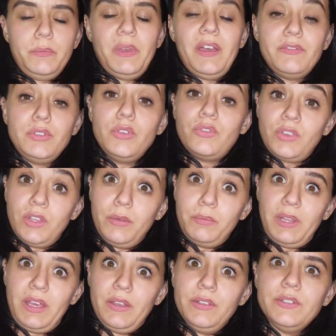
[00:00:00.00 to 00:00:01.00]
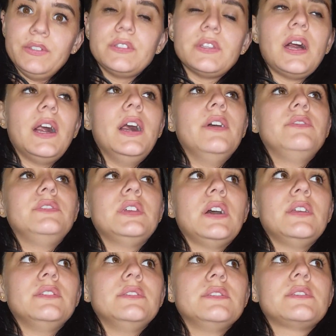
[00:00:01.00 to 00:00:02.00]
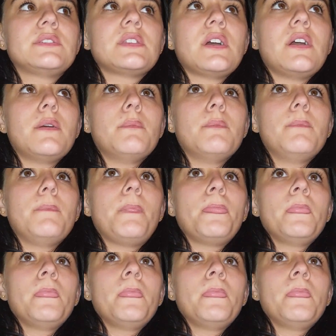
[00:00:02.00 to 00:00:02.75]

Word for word: have new thumbnails. I've done some